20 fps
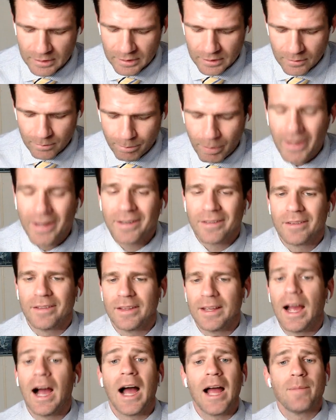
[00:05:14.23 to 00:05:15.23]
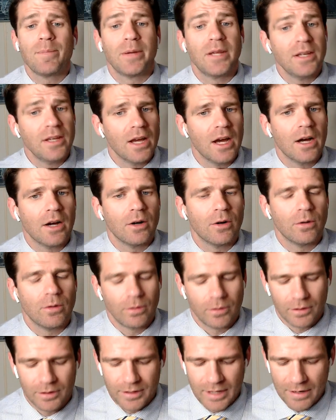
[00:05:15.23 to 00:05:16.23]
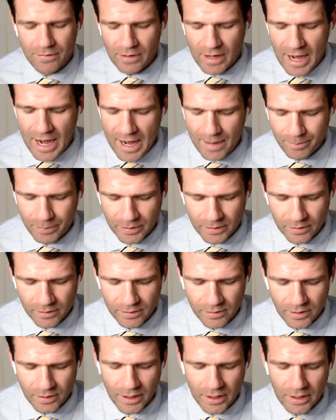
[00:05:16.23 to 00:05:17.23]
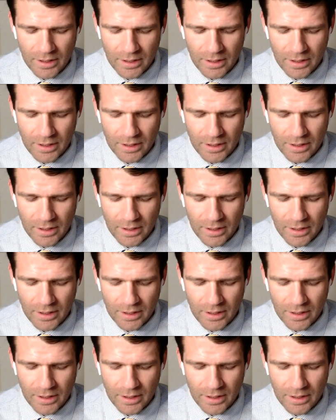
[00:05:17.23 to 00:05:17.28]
But the IPO never happened